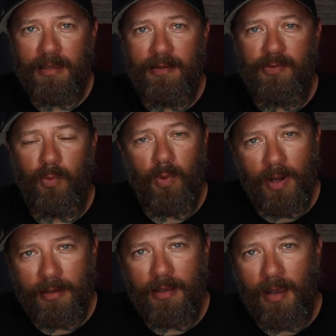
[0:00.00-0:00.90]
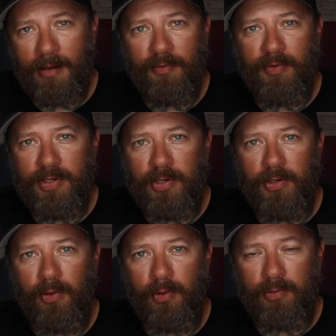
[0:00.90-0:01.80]
is, what kind of fish are
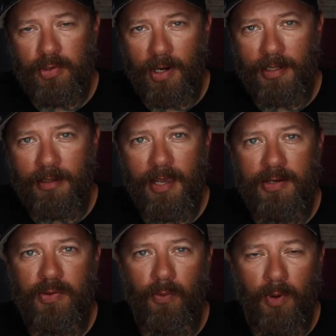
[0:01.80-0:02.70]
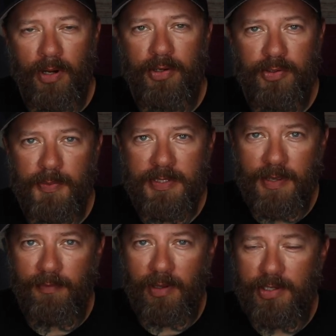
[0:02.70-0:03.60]
you trying to catch? What are you
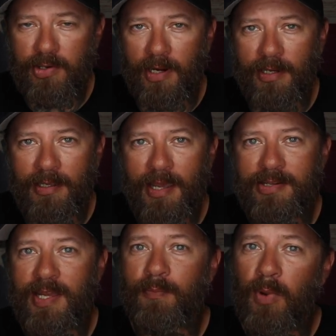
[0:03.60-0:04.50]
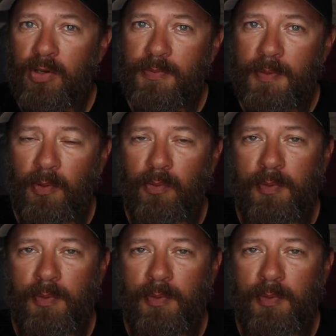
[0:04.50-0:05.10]
specifically trying to catch? And most people